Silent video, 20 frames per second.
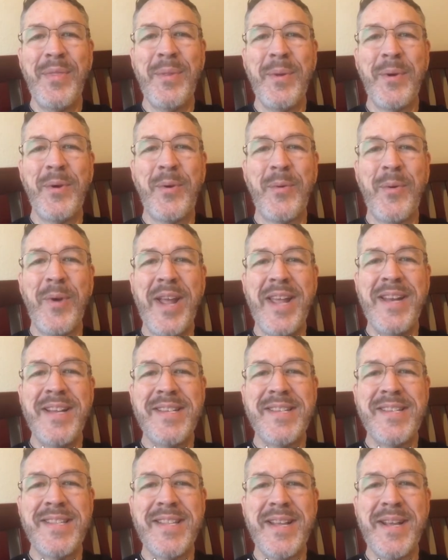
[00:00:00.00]
The
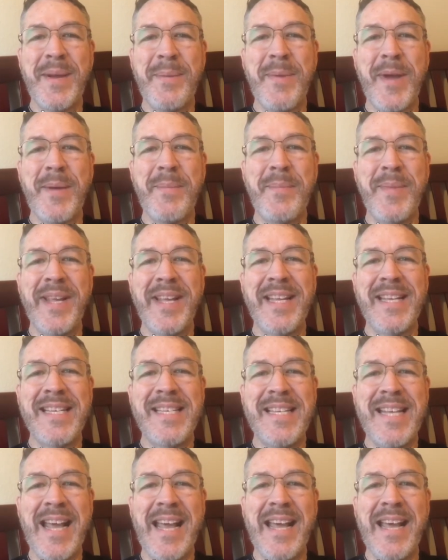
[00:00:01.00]
greatest thing about being a
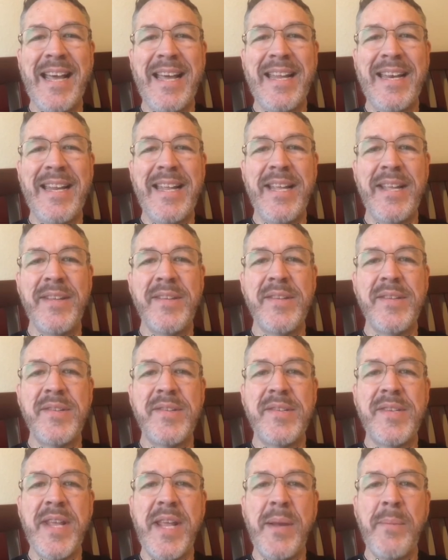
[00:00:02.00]
dad is
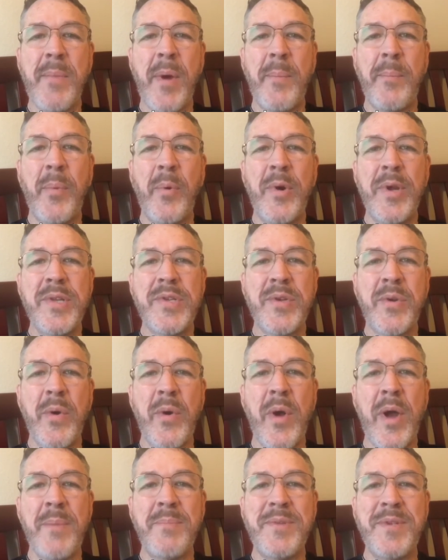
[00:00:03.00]
seeing my boys
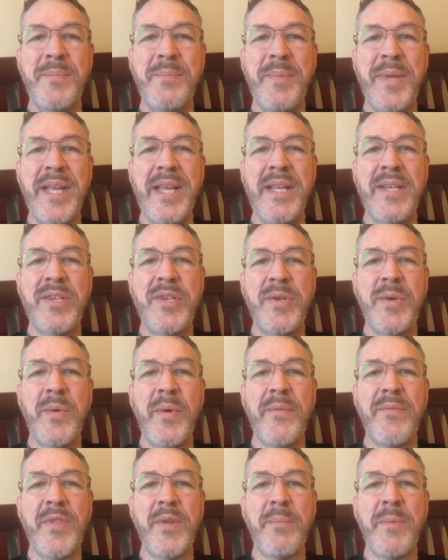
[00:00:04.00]
grow up to be two
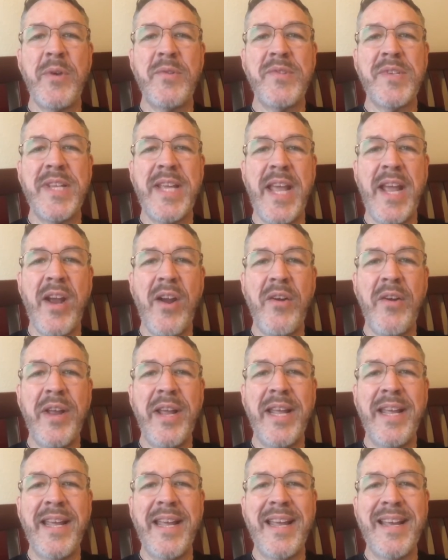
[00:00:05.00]
of the most
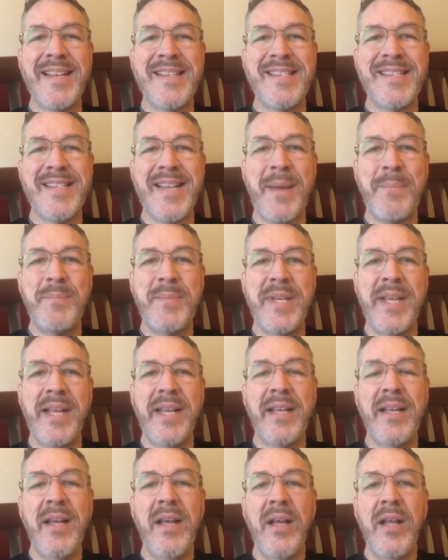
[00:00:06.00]
caring,
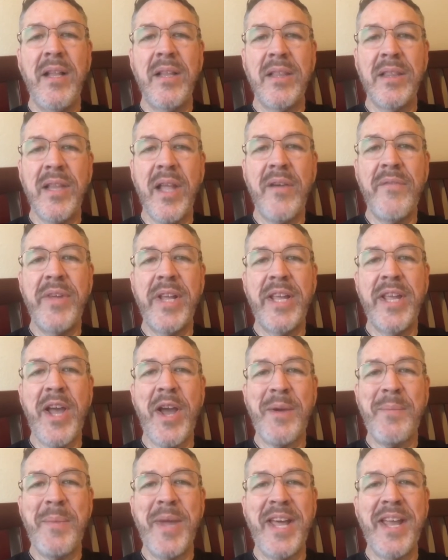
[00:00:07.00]
accepting, loving
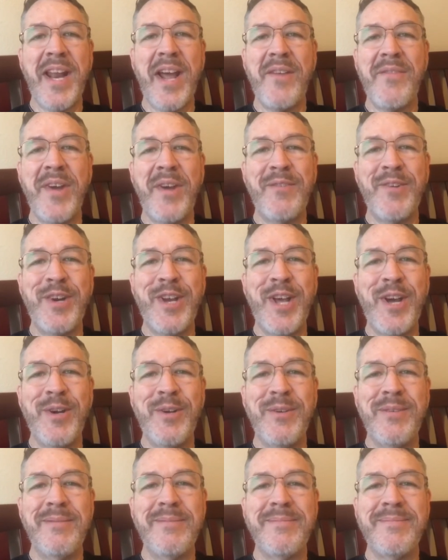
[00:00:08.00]
young men I've ever known.